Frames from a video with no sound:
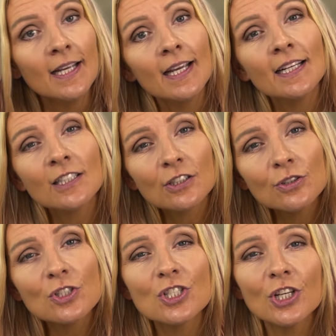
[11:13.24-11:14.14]
It
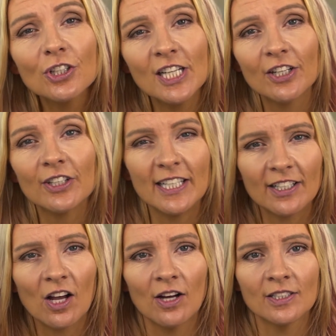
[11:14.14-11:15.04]
includes urinary
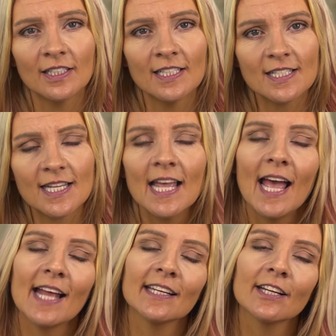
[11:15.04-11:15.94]
incontinence,
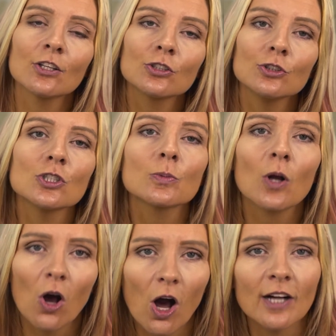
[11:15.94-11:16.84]
and it includes
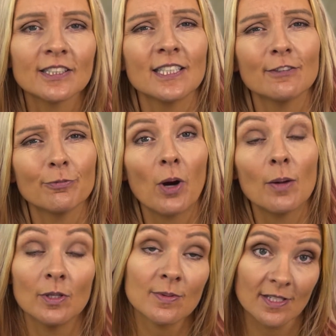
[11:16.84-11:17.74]
cognitive
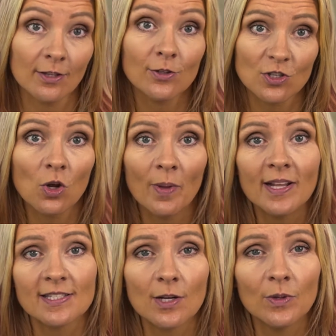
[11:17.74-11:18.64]
problems in those
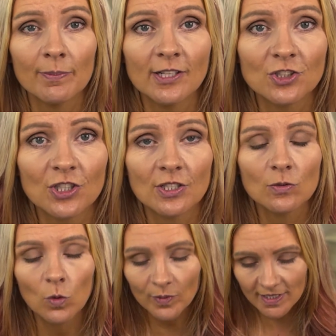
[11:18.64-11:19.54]
domains that we mentioned.
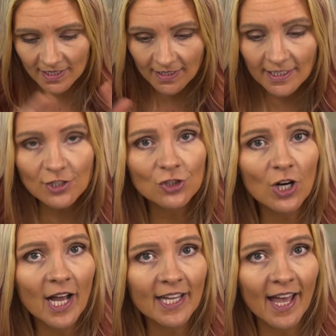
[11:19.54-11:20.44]
When we see this
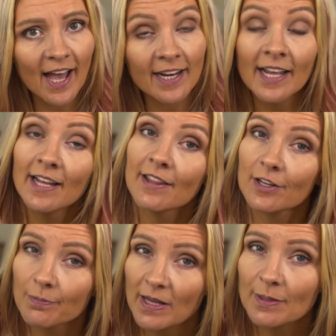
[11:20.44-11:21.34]
triad, there
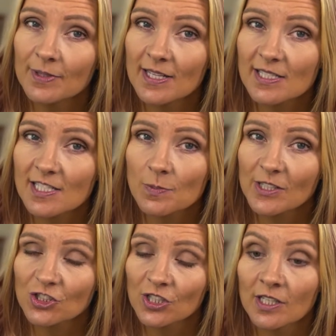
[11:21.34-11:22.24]
may be a
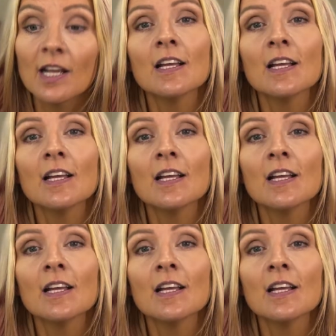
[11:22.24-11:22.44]
suspicion